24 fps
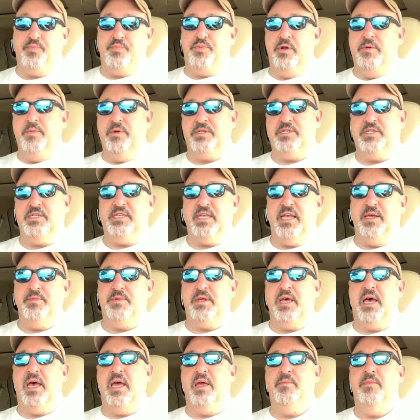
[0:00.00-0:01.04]
pretty much the same
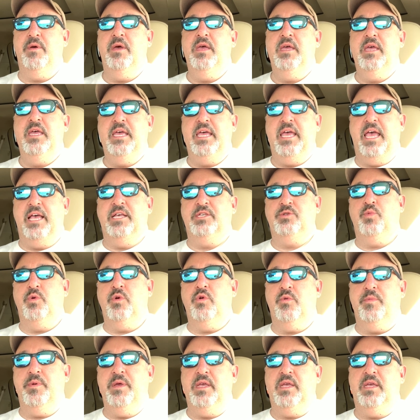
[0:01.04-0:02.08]
time as
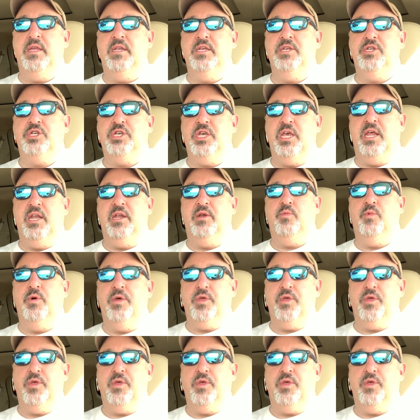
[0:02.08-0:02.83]
we were being initiated,